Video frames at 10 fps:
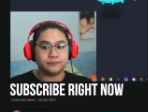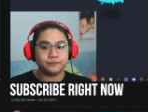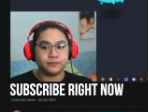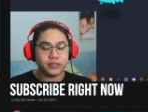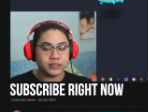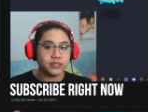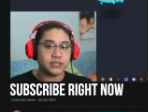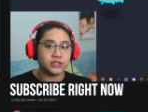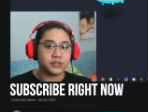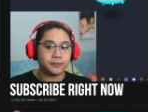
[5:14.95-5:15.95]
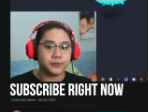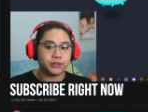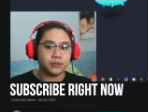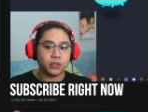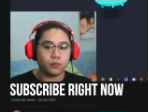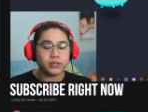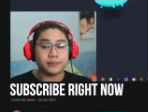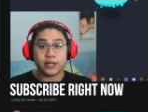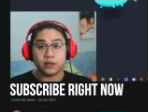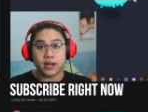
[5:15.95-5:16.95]
It's in the description, and watch me
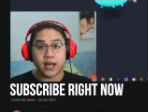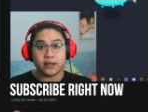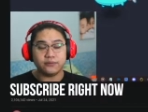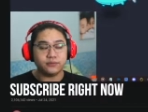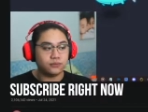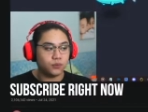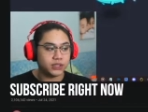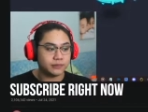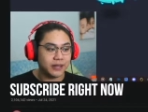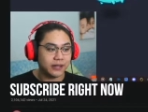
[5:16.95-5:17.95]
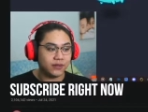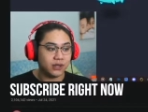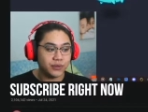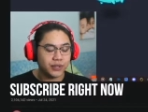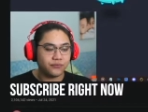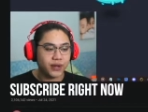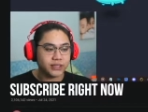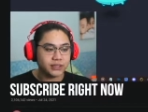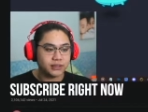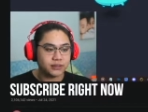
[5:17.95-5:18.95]
there live. Watch my arena
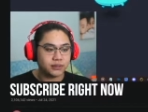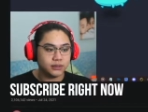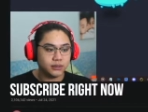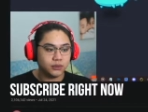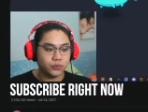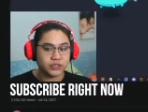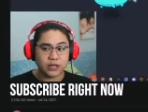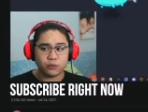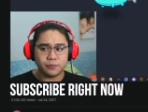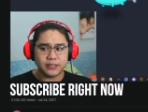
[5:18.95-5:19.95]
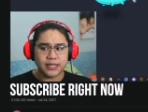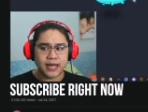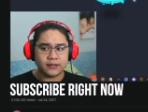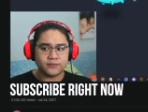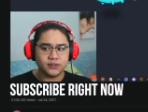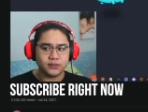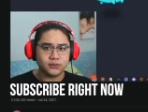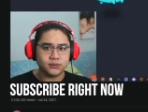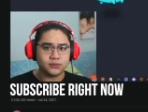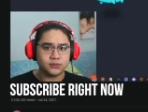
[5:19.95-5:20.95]
fights, which I will be live
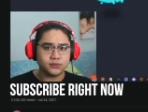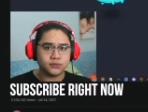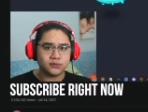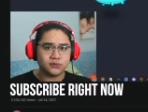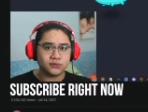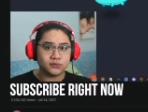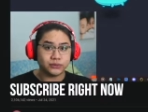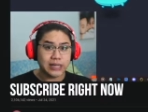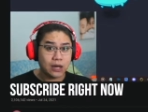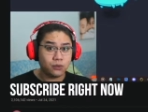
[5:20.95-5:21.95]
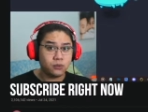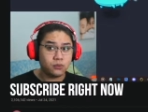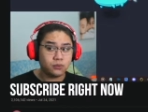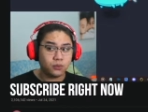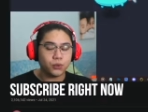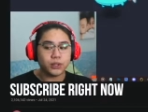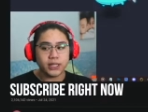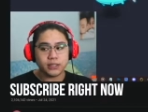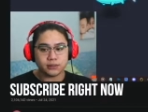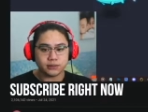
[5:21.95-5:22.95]
now or
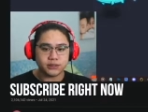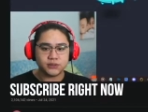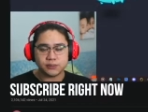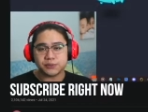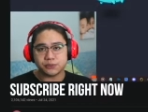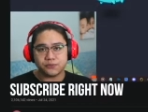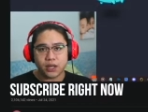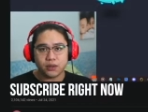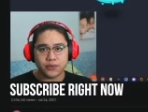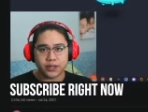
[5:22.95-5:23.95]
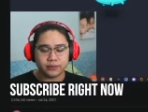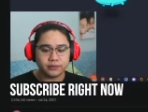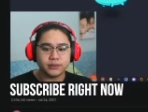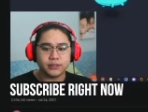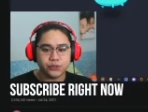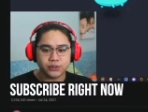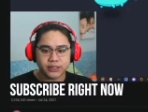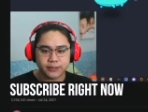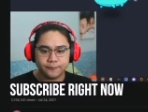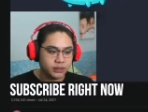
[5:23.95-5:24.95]
later. Just follow there and you'll
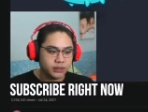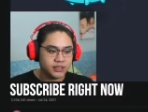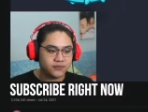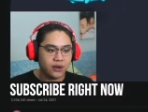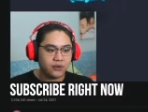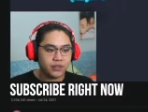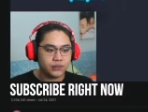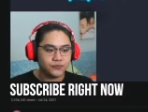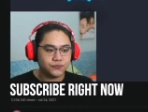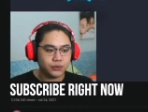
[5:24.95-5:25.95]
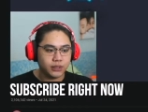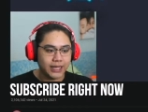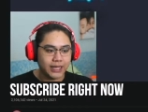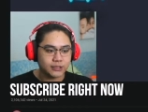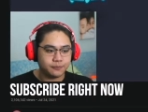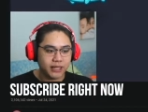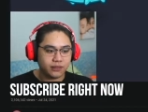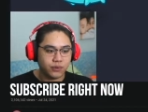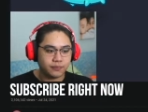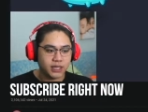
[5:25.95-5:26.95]
see. This is very useful against plant,
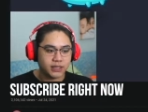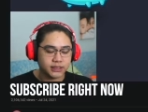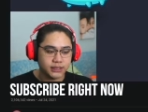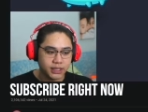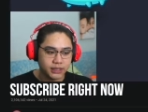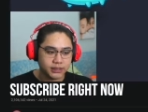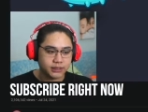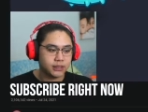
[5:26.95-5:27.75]
reptiles, and dusk.